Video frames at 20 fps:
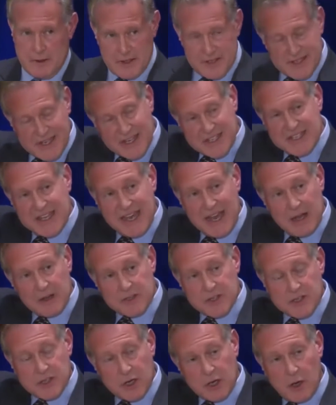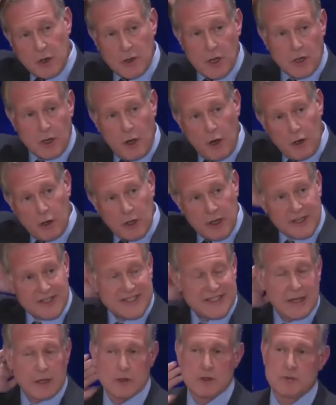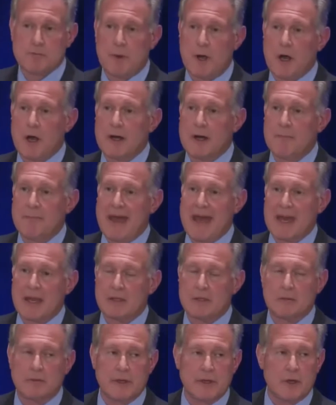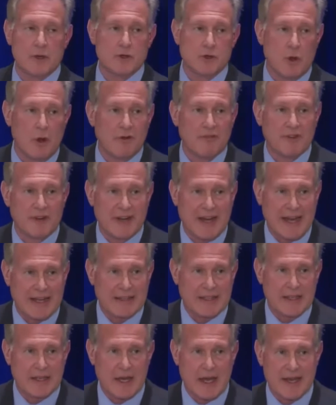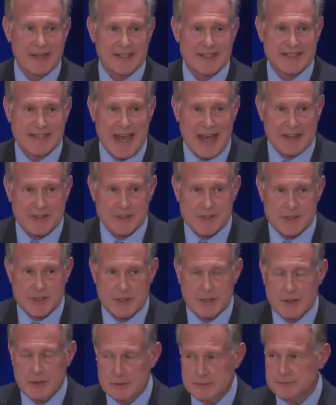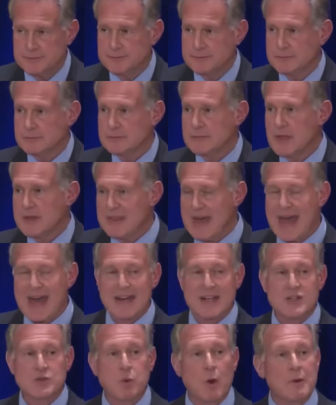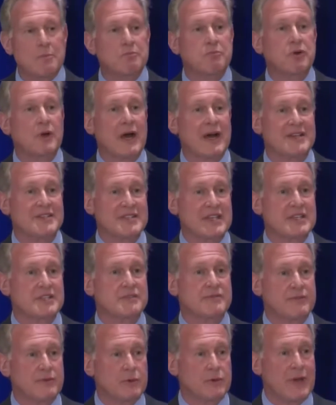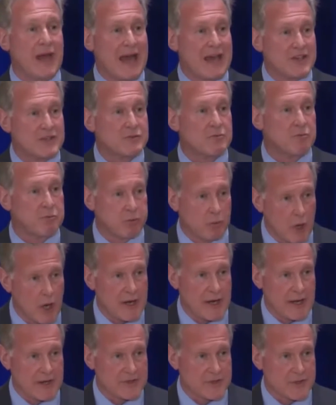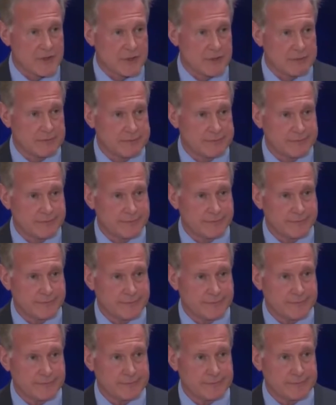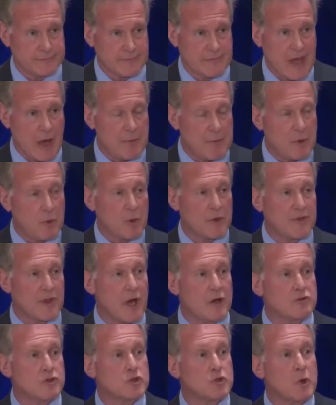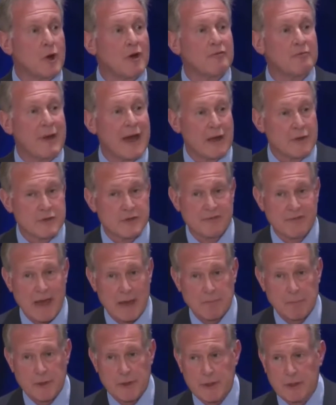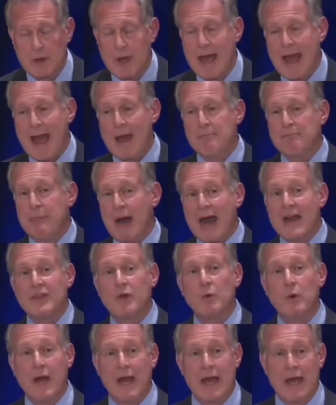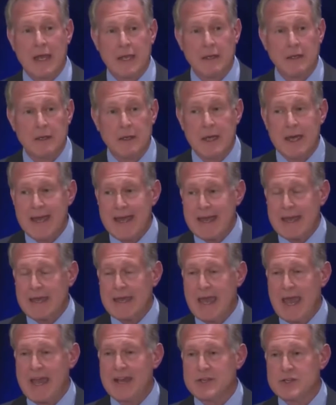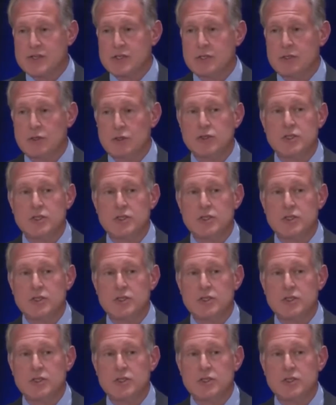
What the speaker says: 60 ounces of Coca-Cola, Snickers bar, and a bag of Doritos, all for 99 cents. That is what processed food has brought us. That would be worth 112 pounds of fat per year. And by the way, in case you